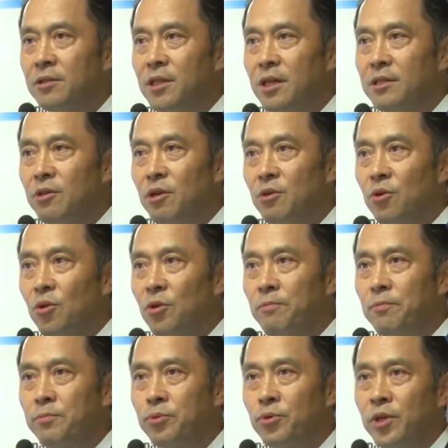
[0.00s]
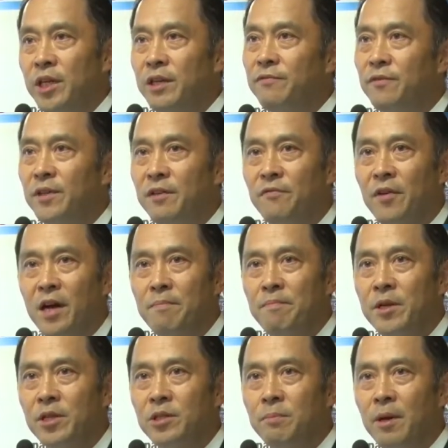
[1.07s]
just going to go briefly five
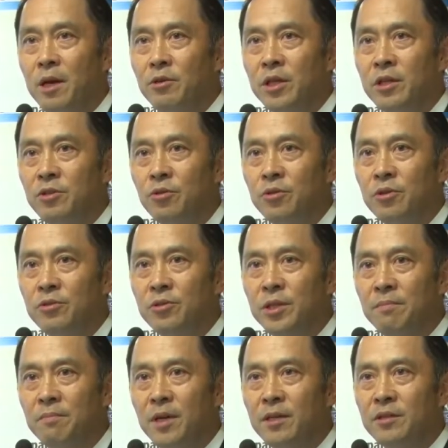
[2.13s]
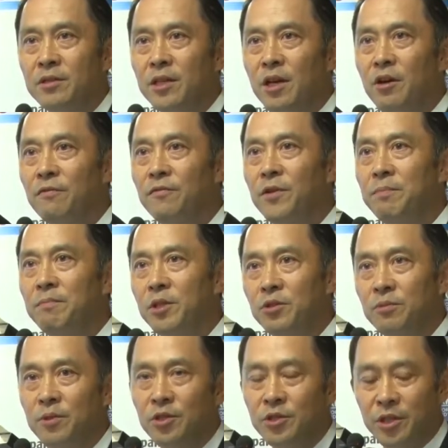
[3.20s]
minutes about introducing myself and
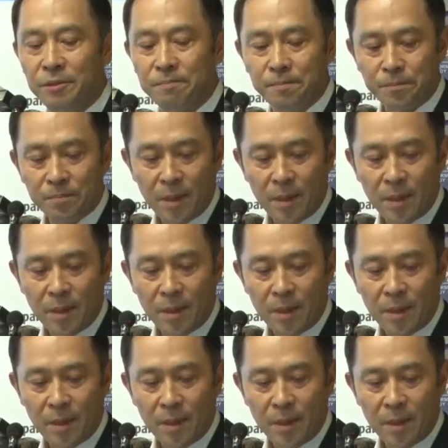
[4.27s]
Mitsubishi.